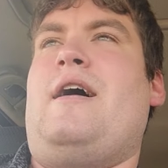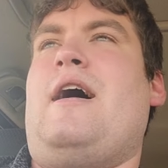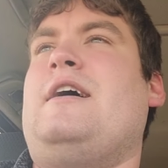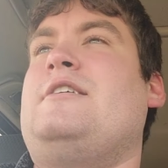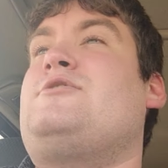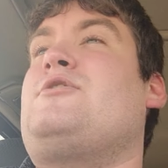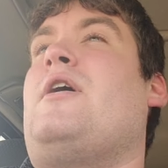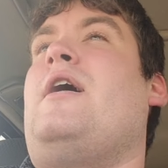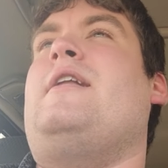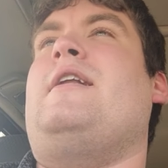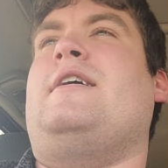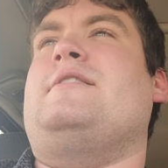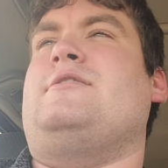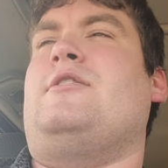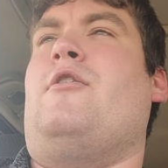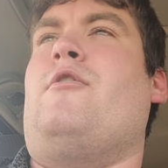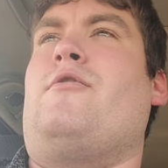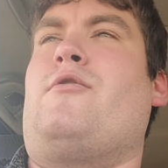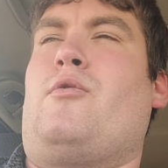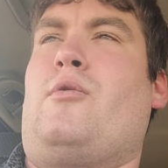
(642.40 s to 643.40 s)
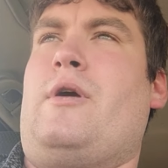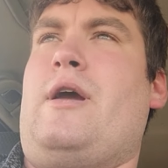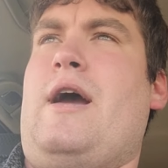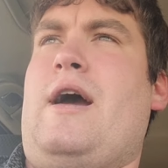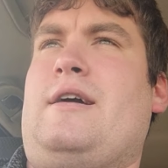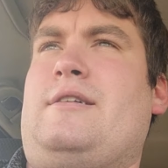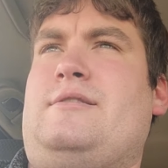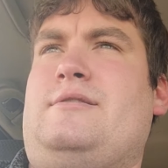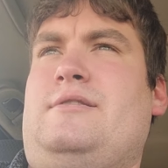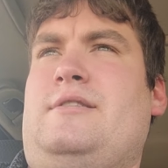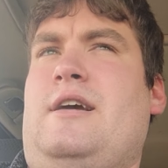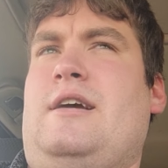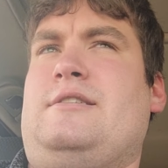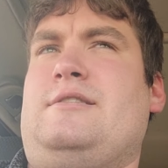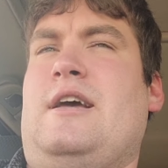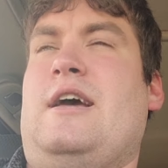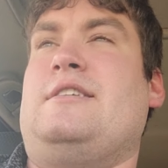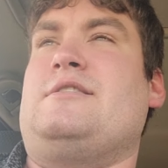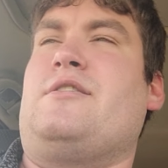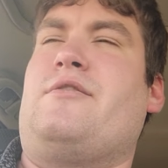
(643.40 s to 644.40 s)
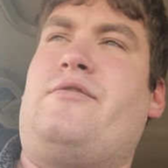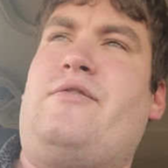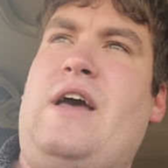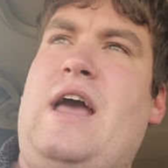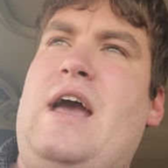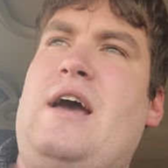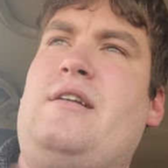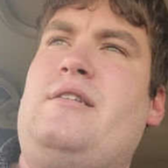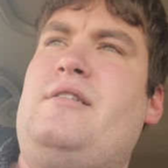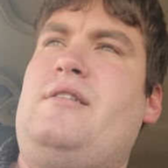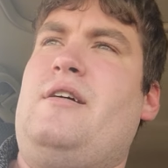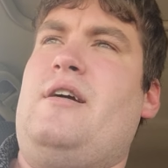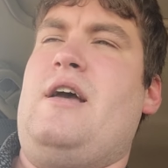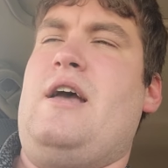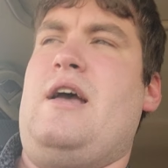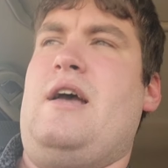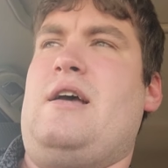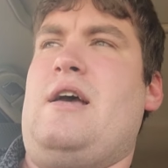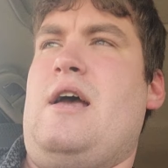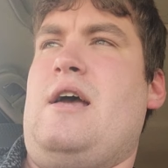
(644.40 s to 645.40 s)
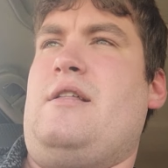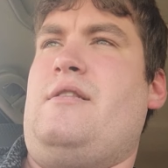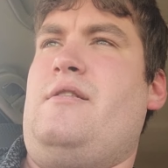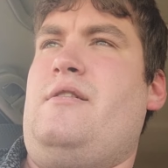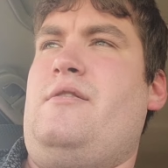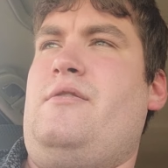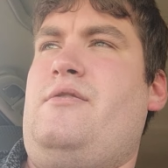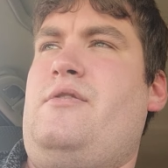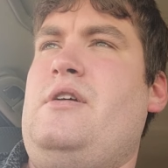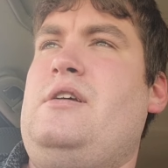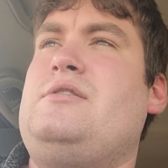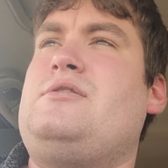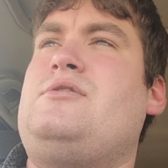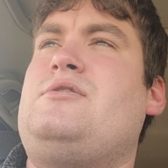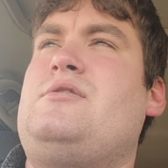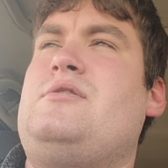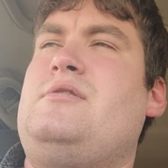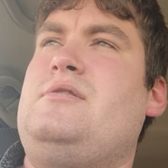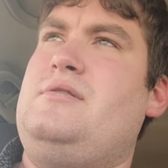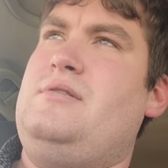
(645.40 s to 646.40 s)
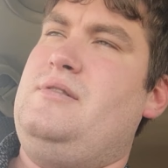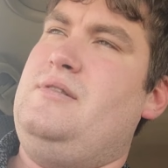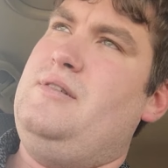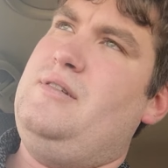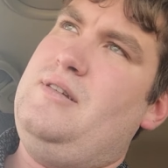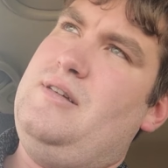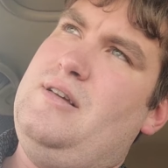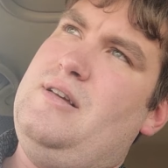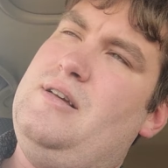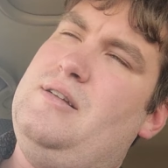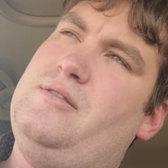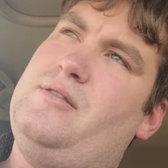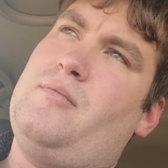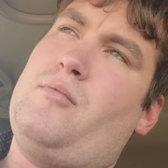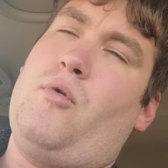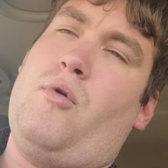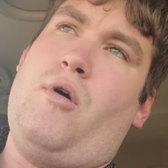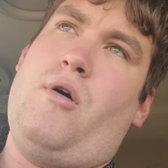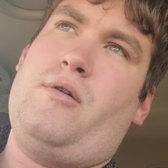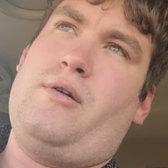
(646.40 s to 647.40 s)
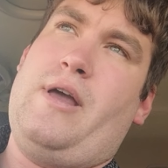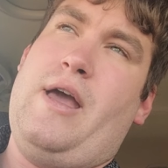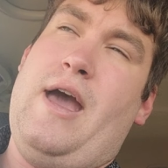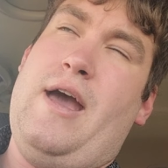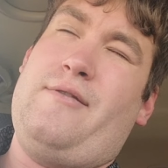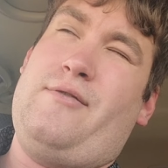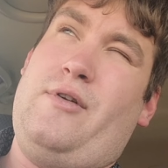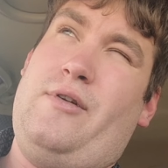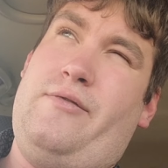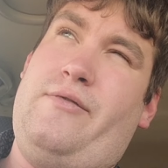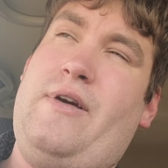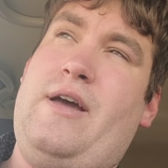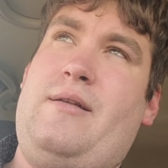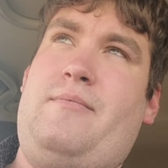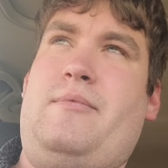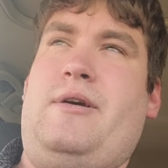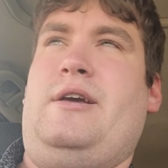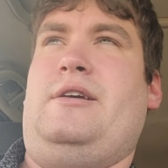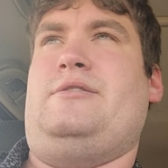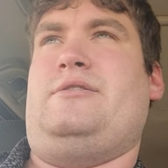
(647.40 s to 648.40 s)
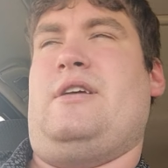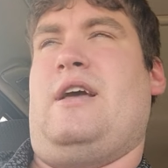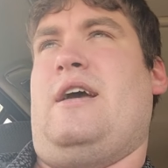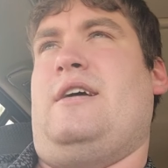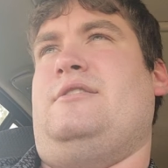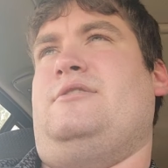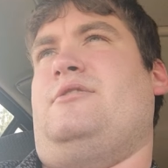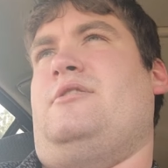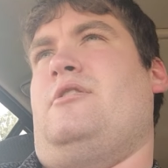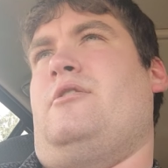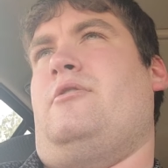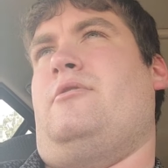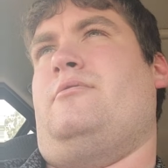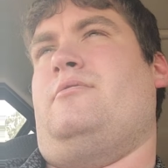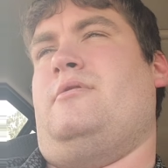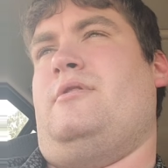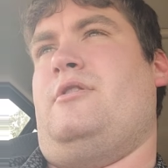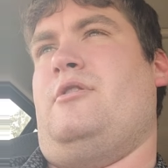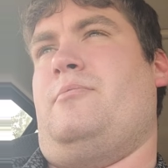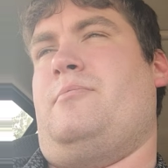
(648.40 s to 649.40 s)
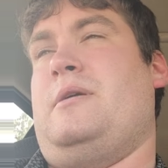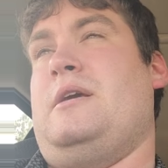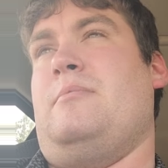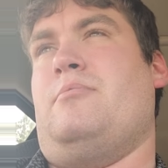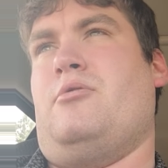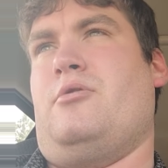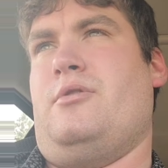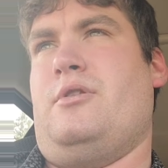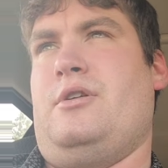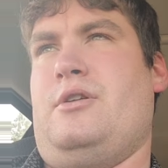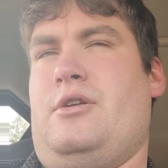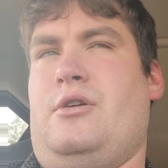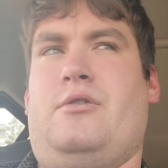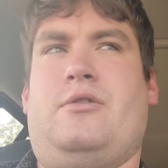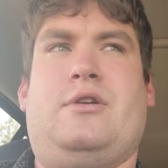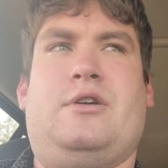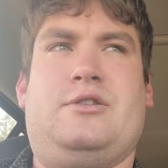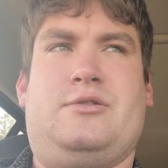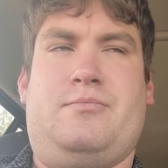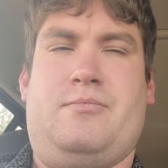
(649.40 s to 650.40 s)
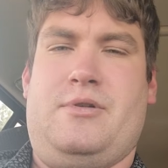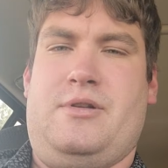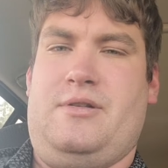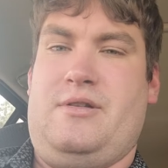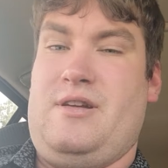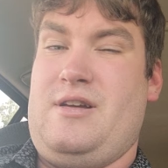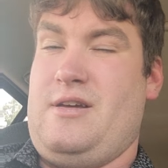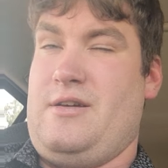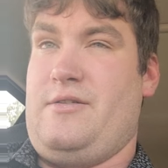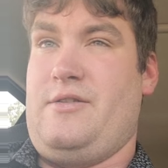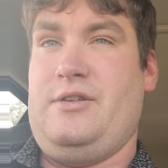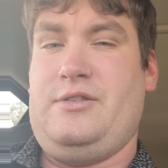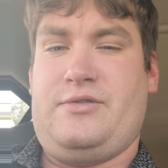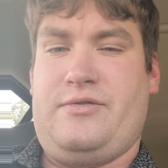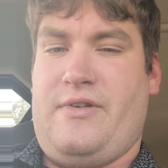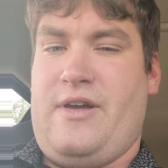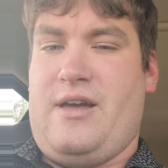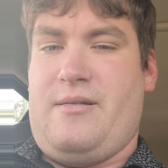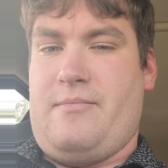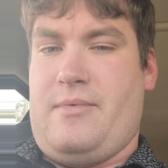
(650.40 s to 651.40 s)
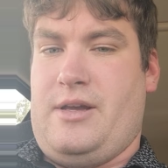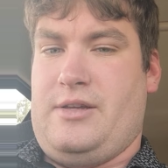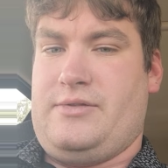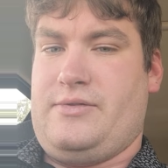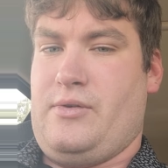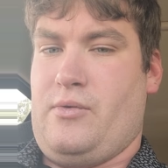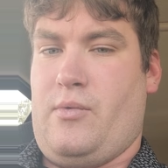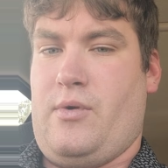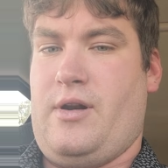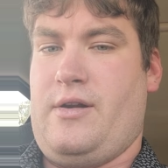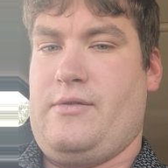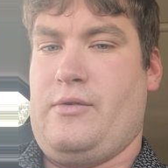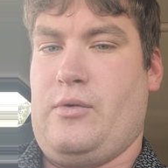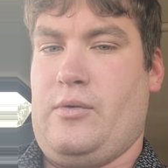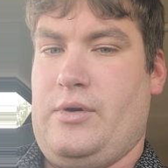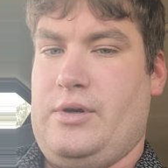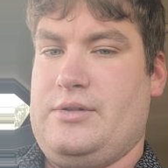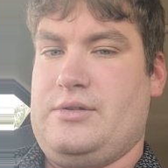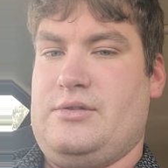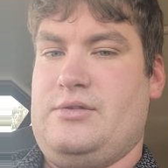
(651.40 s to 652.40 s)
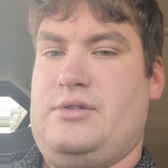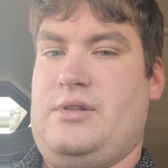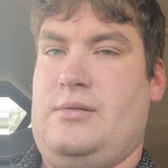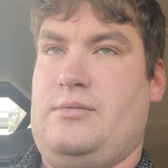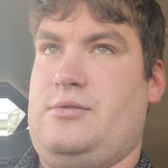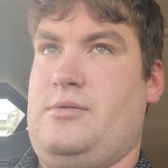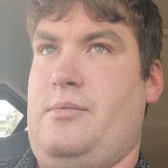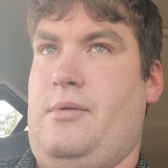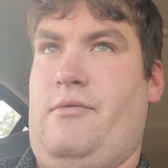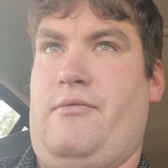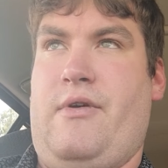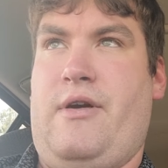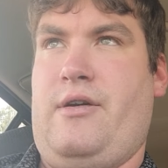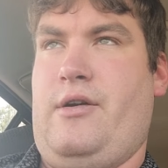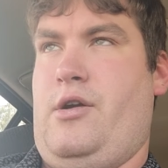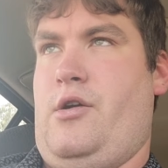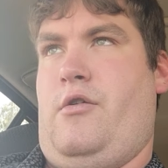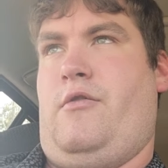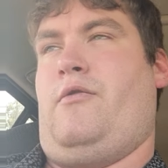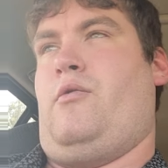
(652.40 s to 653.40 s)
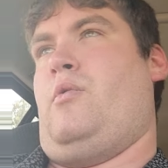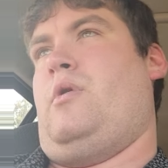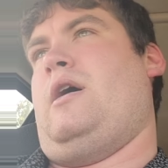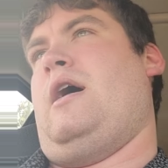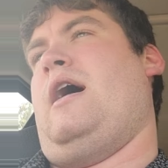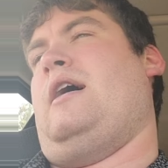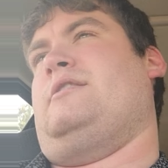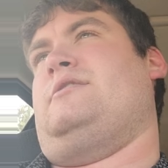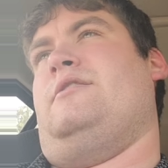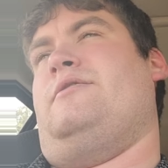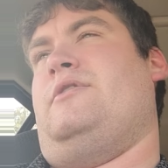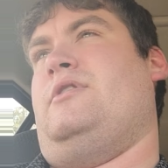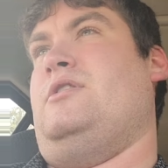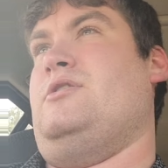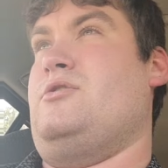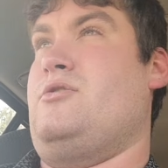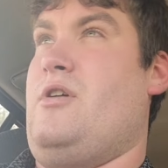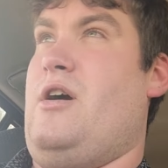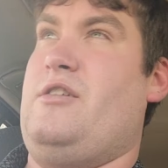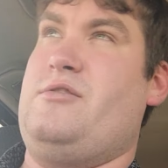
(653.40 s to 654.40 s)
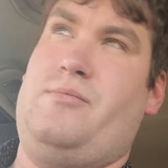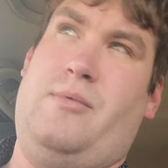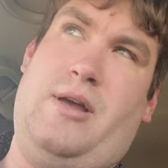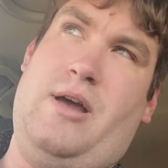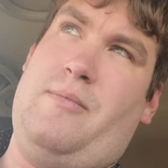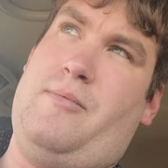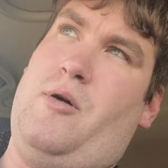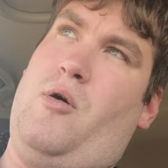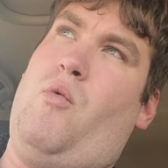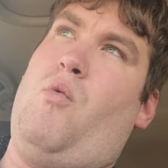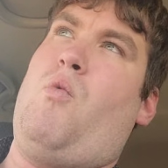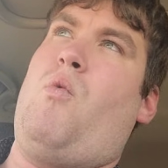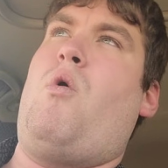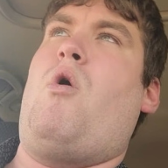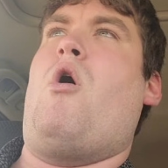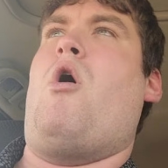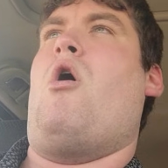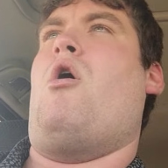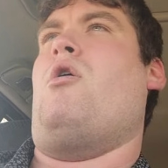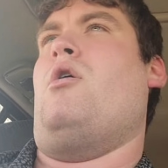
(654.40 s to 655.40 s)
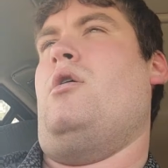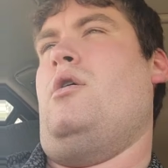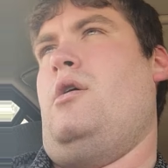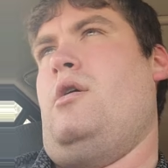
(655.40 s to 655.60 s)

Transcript: try not to overreact as a fan, and this, don't get me wrong, every fan base has their people that do this, but this fan base, for whatever reason, seems to be very overreactive, and it drives me up a wall.